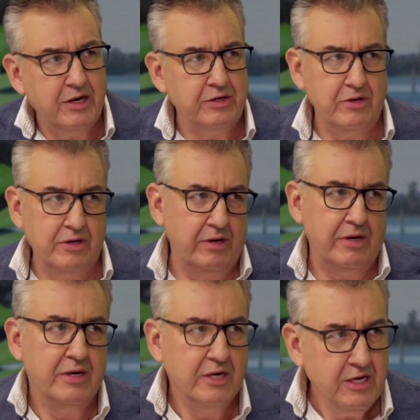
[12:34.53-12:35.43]

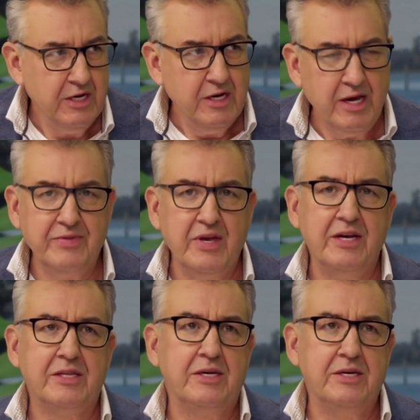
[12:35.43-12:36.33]
And then
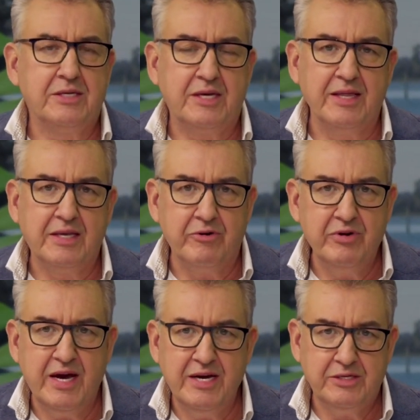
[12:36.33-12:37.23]
it can
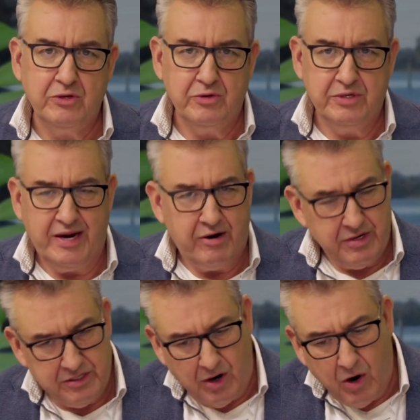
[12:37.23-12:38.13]
create their
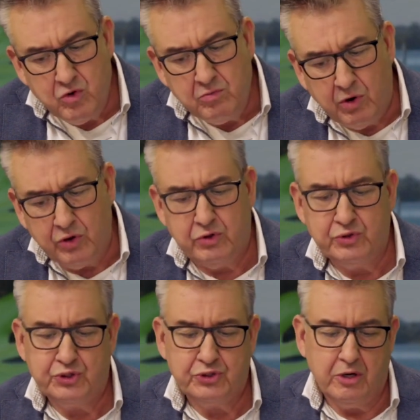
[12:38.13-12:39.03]
own
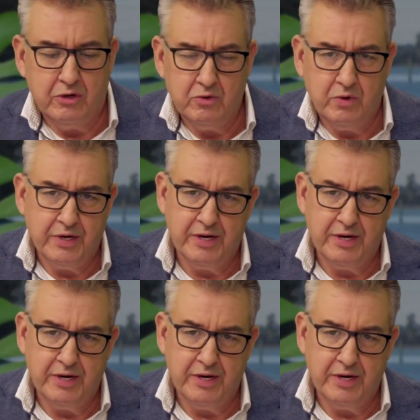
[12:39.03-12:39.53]
models, own